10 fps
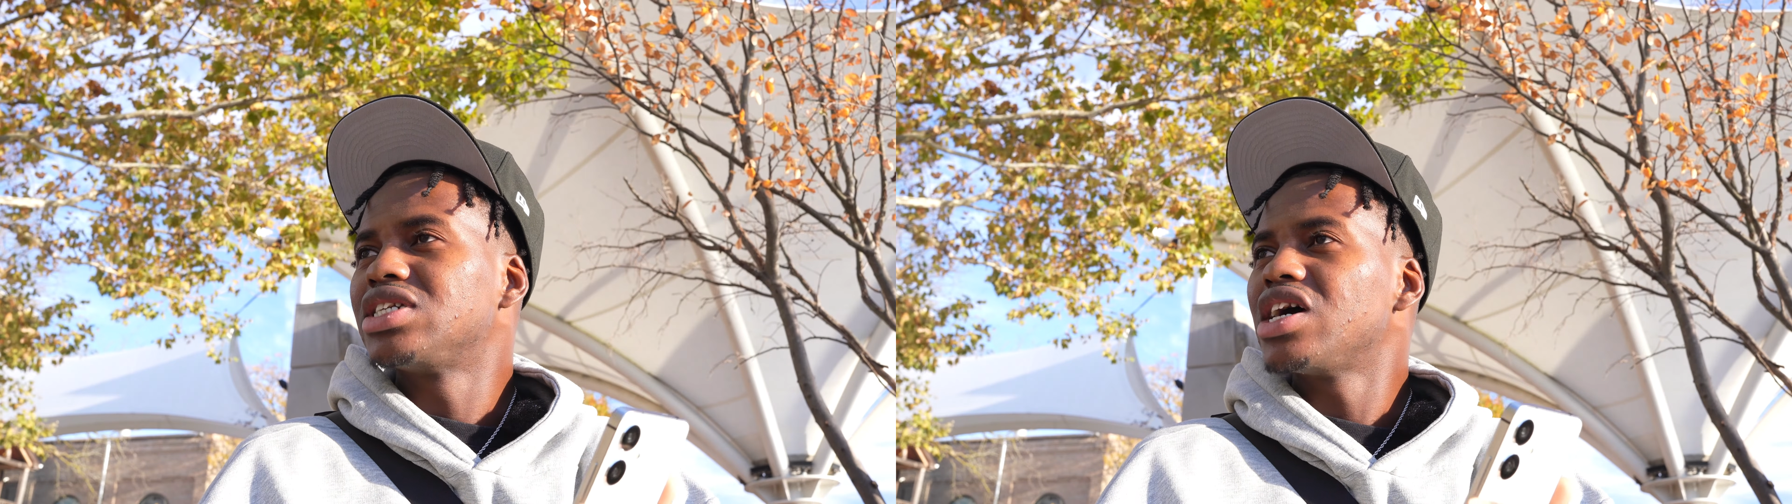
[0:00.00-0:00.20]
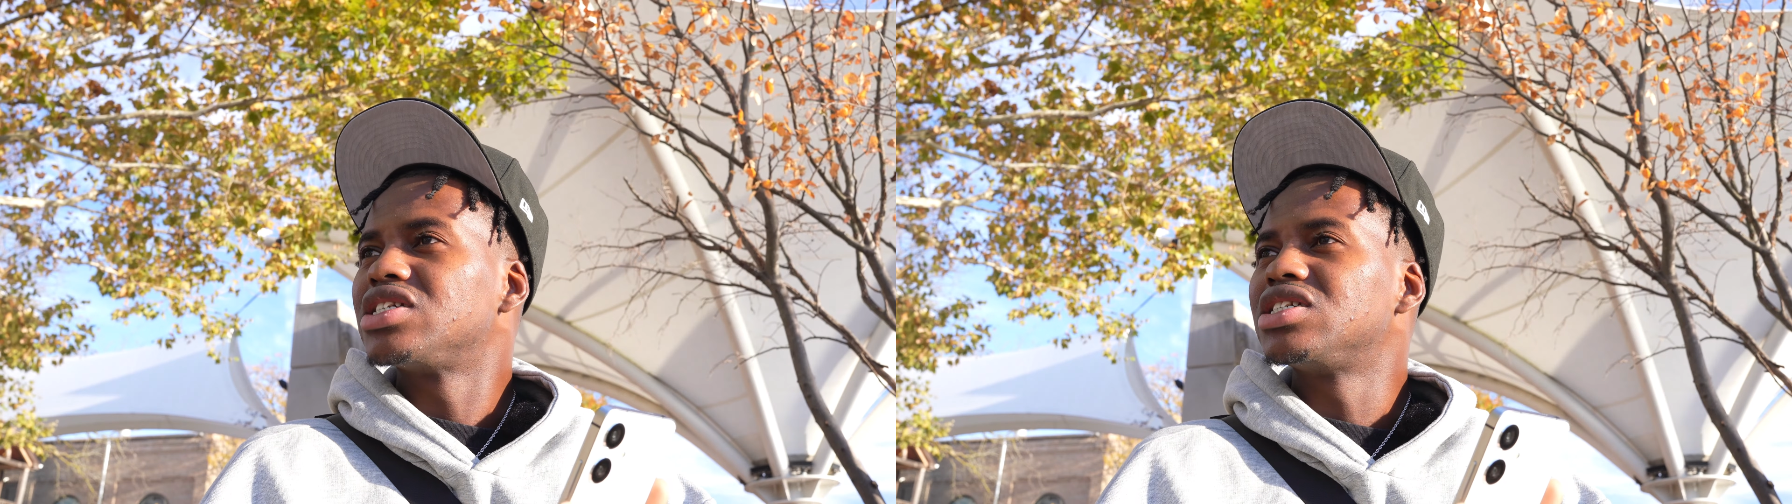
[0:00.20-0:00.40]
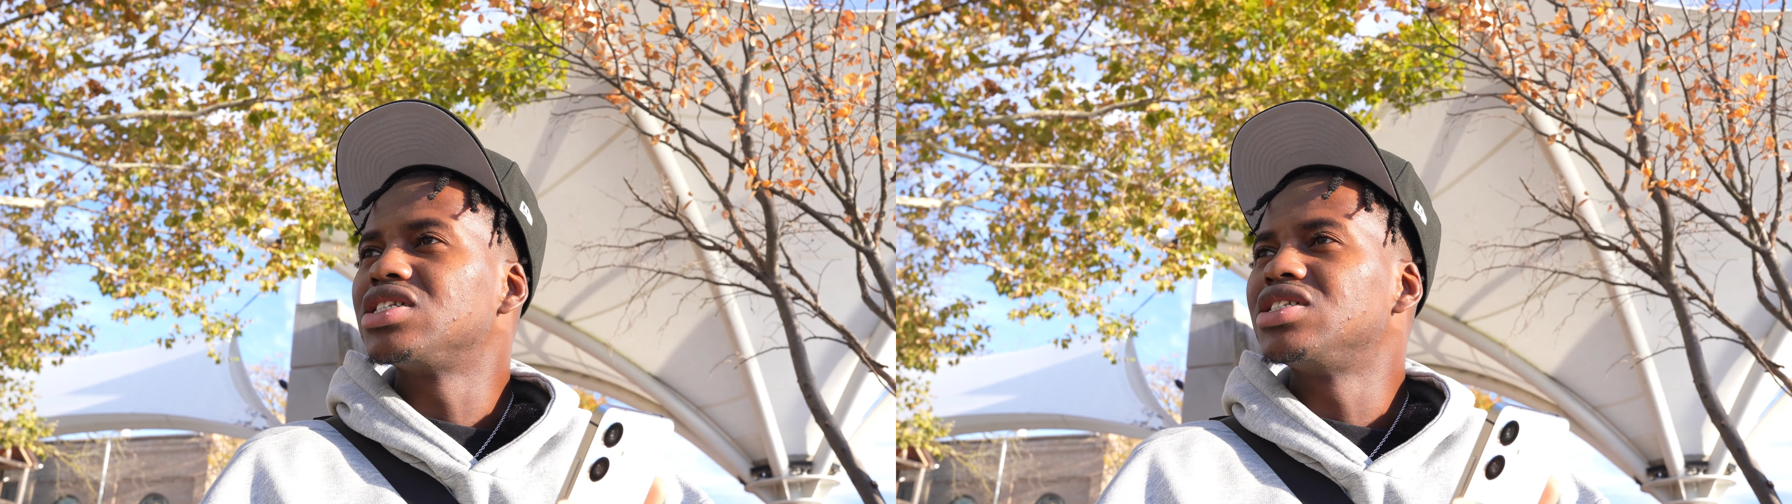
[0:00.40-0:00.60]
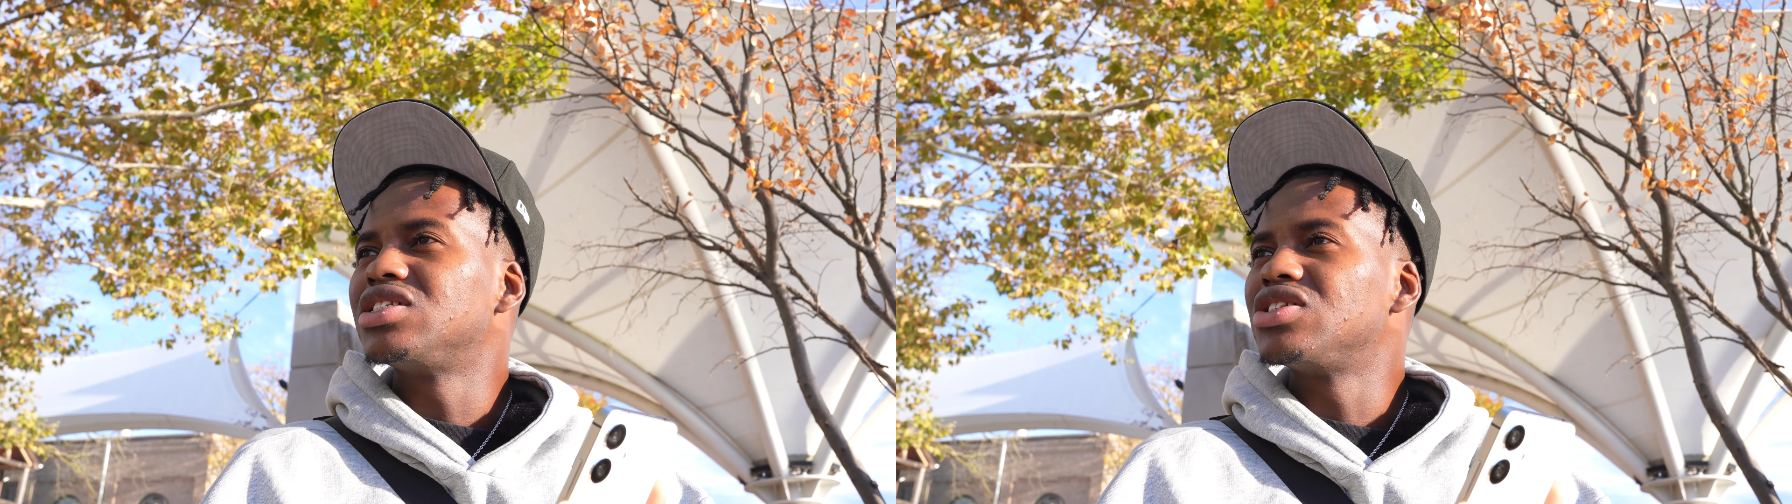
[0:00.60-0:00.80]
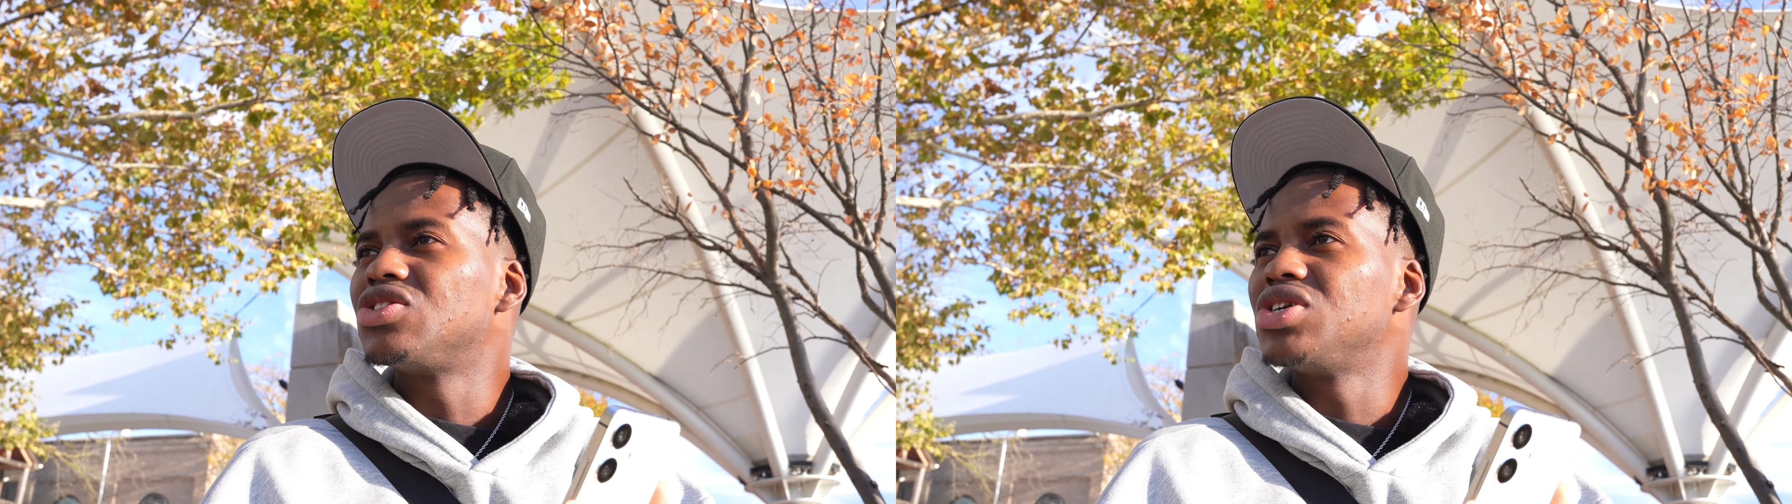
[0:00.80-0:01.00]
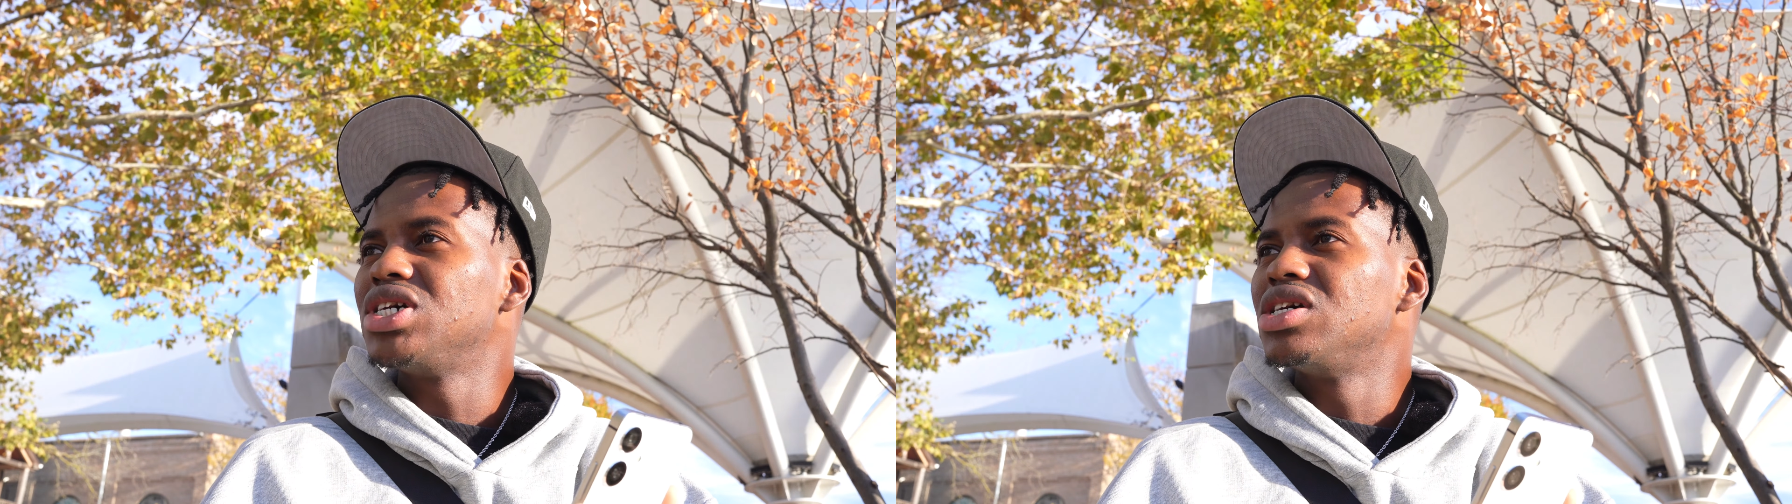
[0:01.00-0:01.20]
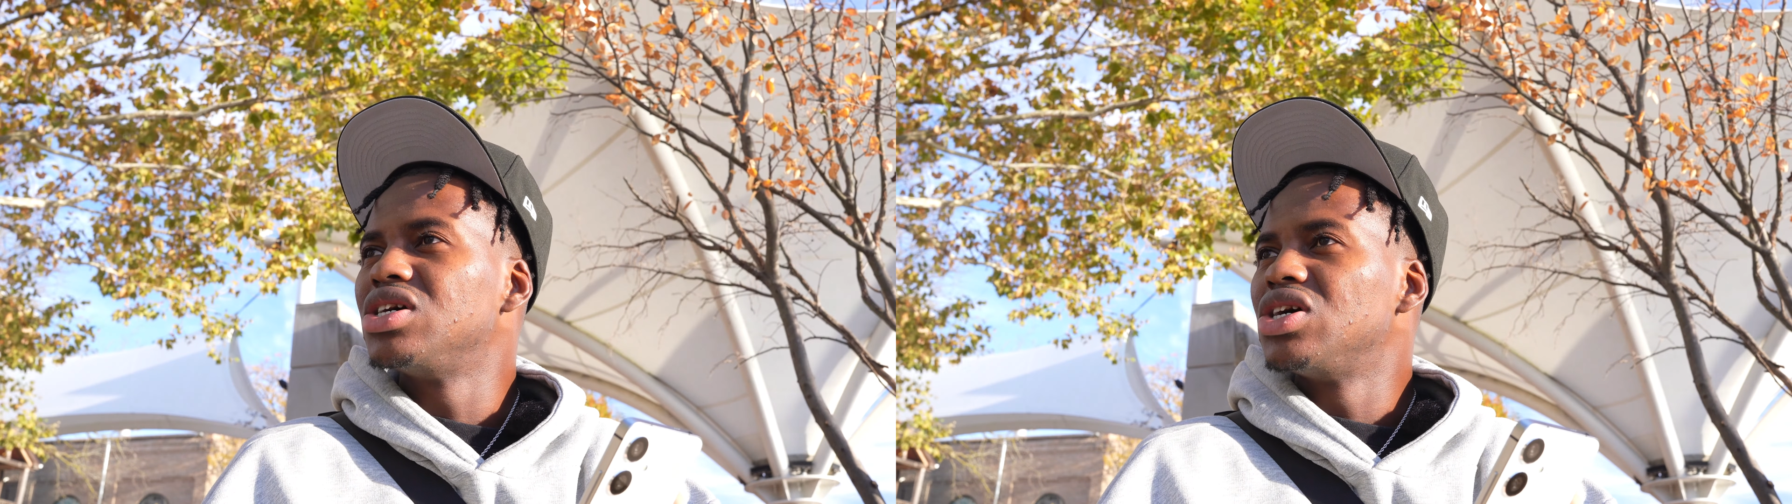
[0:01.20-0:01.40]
is that a 663